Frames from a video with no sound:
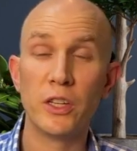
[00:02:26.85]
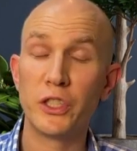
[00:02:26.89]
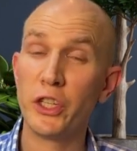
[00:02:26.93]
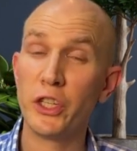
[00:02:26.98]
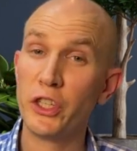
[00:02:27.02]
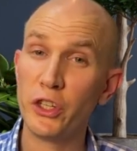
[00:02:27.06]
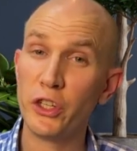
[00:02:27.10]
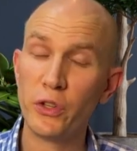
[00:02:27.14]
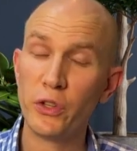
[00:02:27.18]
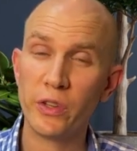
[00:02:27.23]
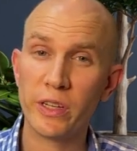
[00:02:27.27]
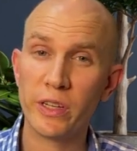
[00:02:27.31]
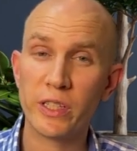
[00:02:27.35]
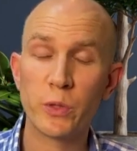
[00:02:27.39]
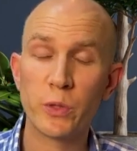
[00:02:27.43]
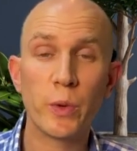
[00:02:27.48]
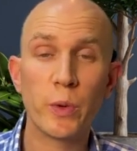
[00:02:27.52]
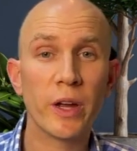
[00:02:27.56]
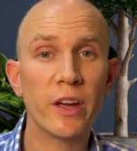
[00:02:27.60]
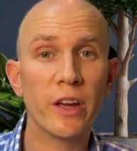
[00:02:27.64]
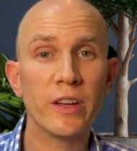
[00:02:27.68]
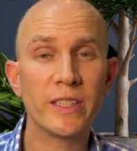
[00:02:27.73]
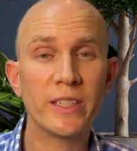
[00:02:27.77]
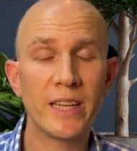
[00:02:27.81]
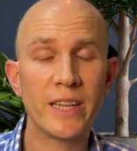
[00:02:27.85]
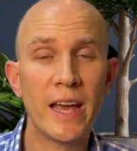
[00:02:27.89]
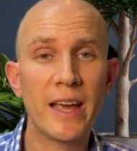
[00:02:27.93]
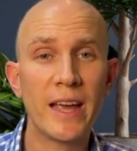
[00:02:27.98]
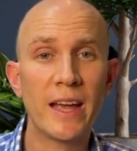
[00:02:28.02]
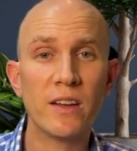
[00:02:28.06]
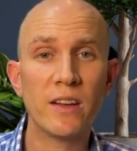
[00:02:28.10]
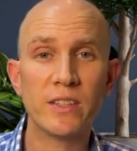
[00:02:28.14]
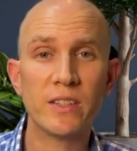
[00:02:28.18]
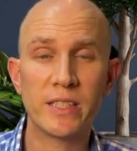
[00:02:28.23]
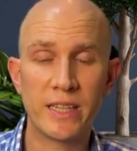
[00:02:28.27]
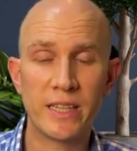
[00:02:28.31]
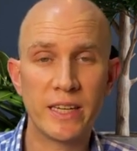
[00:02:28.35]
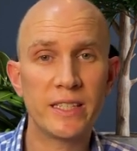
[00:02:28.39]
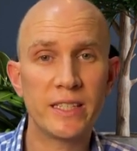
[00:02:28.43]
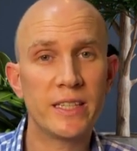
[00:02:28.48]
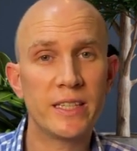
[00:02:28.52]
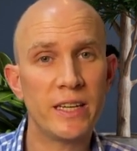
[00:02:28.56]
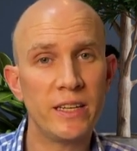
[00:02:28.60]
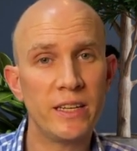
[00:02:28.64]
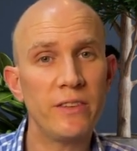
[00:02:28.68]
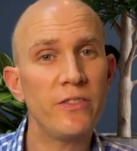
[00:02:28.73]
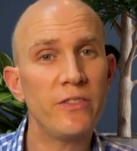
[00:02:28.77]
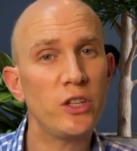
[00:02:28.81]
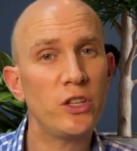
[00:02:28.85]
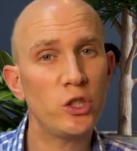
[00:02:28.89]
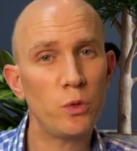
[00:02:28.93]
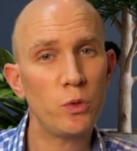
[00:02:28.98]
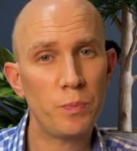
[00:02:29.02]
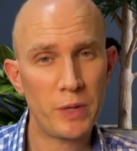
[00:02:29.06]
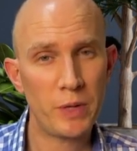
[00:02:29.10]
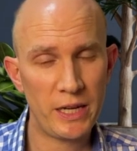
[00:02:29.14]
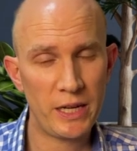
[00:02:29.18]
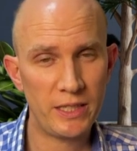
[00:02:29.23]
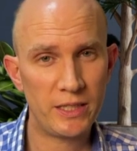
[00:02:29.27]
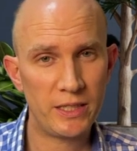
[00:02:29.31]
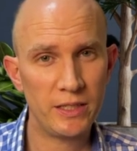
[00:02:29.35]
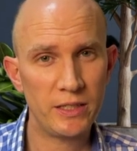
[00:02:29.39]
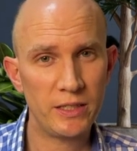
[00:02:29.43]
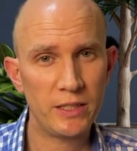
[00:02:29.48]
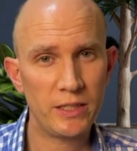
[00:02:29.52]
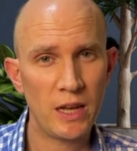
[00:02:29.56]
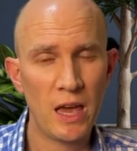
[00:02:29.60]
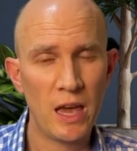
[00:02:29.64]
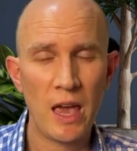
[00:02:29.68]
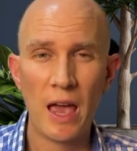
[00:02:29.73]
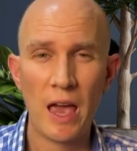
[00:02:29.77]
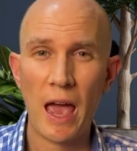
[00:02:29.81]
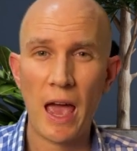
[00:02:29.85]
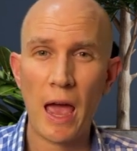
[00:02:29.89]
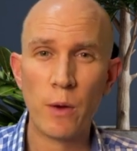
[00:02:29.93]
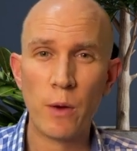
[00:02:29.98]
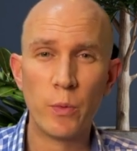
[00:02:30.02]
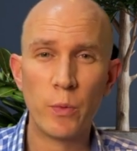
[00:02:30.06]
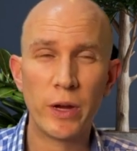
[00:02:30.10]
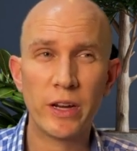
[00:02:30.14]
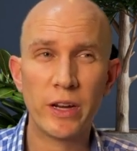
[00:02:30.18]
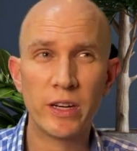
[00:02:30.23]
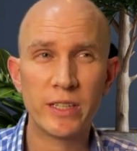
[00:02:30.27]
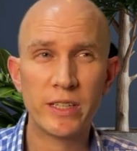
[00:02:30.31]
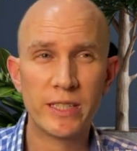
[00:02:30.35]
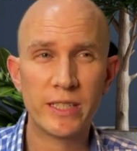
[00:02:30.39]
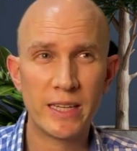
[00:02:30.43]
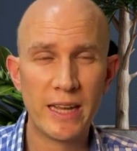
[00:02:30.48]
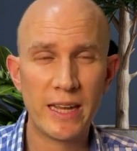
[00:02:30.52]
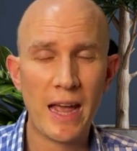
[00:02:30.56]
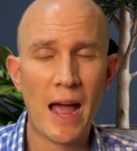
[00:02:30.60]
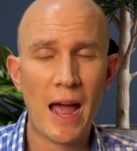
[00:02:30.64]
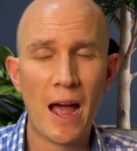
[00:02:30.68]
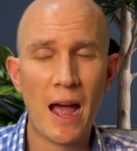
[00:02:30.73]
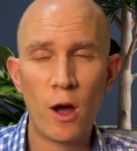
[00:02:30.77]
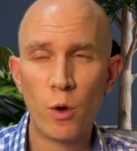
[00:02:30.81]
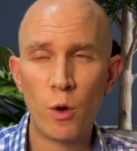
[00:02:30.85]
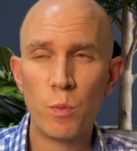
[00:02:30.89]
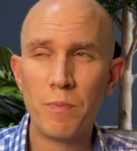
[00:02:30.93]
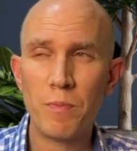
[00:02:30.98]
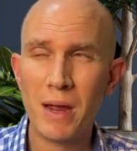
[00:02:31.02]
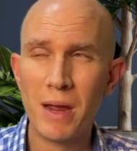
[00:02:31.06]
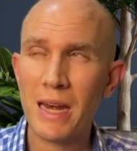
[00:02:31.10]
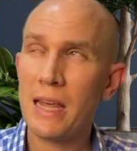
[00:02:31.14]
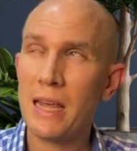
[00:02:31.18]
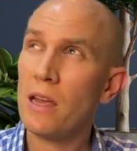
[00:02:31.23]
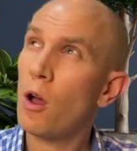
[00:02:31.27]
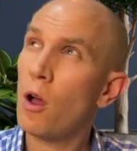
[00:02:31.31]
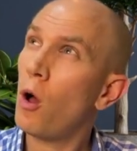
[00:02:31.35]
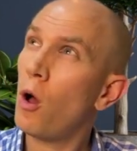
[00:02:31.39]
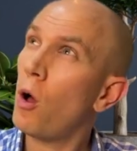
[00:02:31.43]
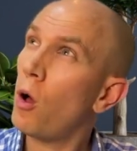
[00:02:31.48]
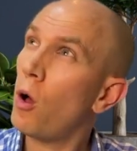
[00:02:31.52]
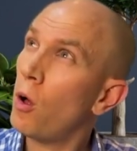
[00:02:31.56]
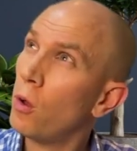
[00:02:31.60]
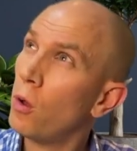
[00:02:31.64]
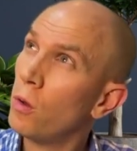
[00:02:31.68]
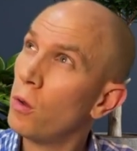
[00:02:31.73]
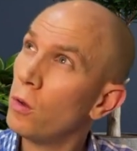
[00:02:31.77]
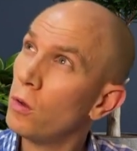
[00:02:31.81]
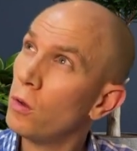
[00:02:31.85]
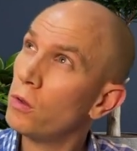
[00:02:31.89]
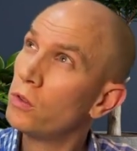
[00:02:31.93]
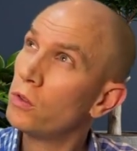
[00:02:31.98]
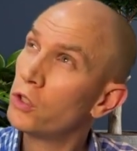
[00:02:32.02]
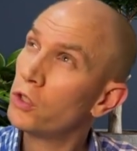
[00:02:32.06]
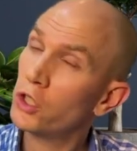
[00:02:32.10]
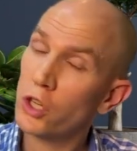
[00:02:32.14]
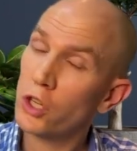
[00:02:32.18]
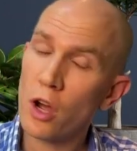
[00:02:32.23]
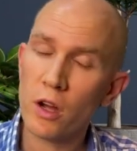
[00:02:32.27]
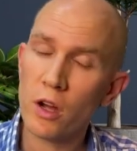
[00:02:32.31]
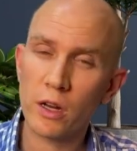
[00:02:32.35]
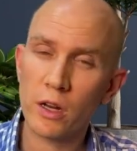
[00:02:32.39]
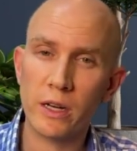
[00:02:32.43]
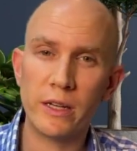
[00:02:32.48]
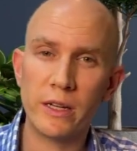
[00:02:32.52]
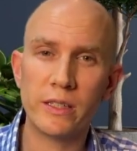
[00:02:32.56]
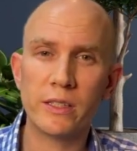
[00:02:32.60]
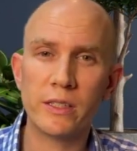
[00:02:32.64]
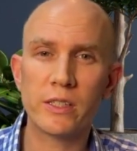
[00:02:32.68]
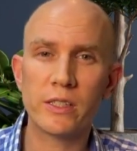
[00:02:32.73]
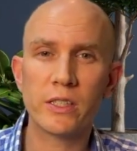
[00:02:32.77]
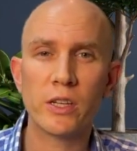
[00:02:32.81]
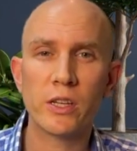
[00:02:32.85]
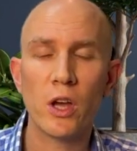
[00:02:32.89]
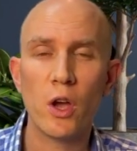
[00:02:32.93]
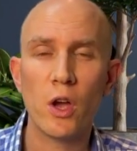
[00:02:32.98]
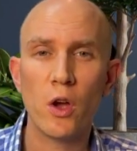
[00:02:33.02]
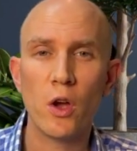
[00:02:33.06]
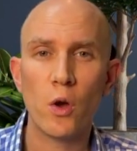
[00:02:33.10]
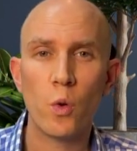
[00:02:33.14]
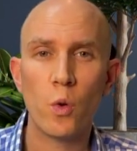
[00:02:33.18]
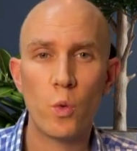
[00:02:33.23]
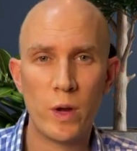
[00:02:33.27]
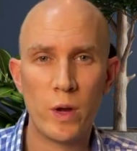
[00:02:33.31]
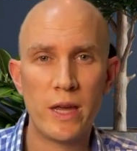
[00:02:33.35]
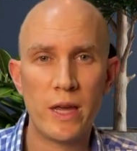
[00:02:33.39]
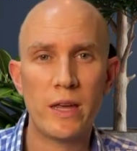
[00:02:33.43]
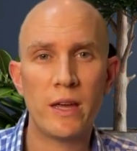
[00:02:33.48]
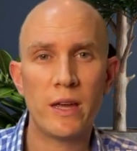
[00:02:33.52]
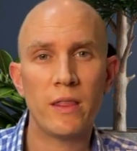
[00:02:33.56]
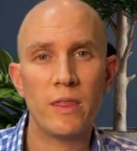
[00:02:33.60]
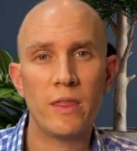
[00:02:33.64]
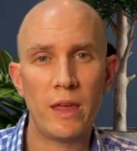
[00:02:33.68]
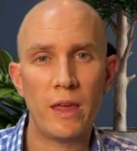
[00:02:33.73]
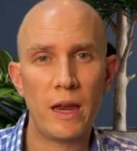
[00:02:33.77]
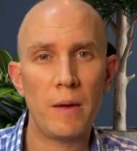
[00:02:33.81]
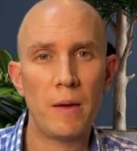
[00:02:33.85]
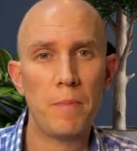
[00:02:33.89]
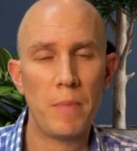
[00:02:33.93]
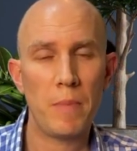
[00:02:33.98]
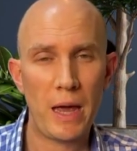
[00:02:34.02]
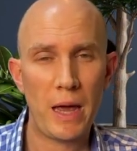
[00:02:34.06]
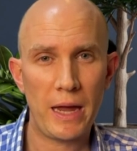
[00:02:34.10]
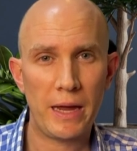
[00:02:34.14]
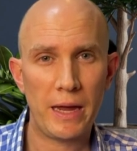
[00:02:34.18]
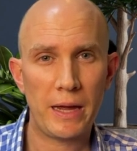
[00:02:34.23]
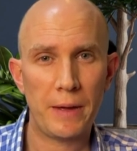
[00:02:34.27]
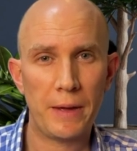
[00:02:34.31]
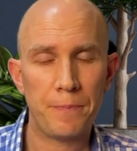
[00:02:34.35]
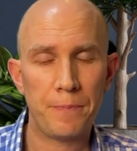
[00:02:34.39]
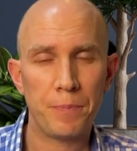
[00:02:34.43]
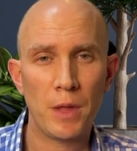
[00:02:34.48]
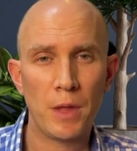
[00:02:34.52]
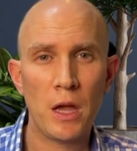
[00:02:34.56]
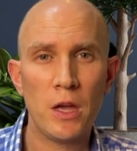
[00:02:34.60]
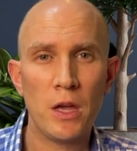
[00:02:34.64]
To do this, we're going to take our 6 individual pieces and we're going to see how many whole chocolates we can then make.